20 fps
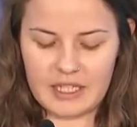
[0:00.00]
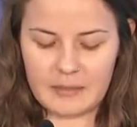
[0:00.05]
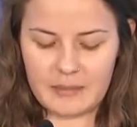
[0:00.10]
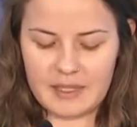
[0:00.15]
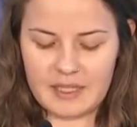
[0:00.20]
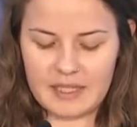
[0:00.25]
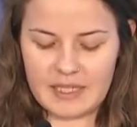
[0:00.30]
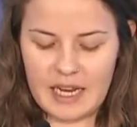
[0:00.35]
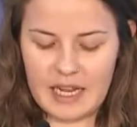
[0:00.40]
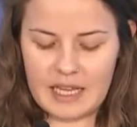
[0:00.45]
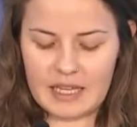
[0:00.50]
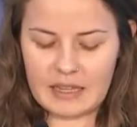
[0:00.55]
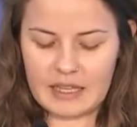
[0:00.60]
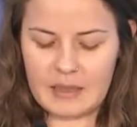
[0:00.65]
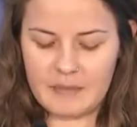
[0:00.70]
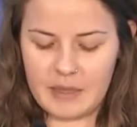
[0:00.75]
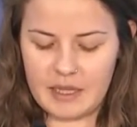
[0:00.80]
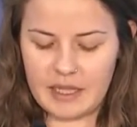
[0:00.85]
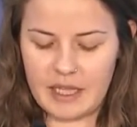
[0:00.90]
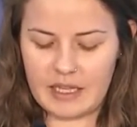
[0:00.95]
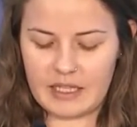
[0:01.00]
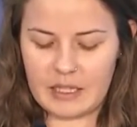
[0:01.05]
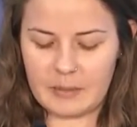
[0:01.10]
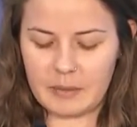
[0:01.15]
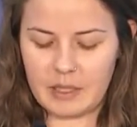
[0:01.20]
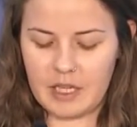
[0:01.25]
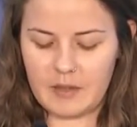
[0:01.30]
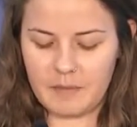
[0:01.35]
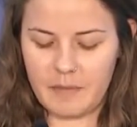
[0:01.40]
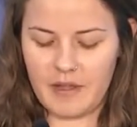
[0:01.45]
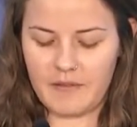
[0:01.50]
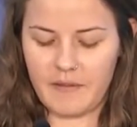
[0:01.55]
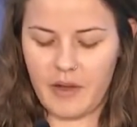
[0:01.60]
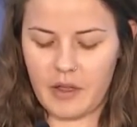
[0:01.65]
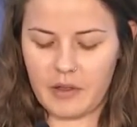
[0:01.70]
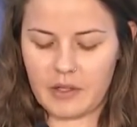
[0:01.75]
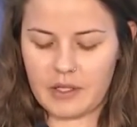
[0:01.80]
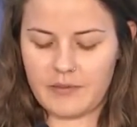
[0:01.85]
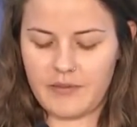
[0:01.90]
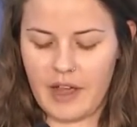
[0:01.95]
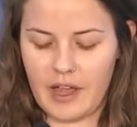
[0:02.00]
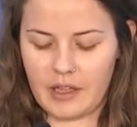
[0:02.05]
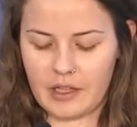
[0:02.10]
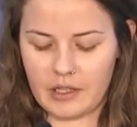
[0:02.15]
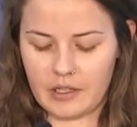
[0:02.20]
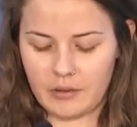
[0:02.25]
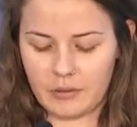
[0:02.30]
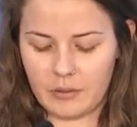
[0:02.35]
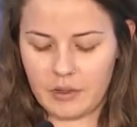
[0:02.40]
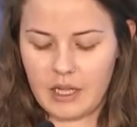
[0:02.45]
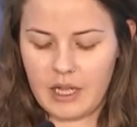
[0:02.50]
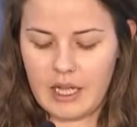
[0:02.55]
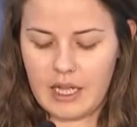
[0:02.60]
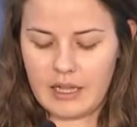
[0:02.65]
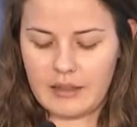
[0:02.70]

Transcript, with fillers: has mistakenly been led to believe my father's value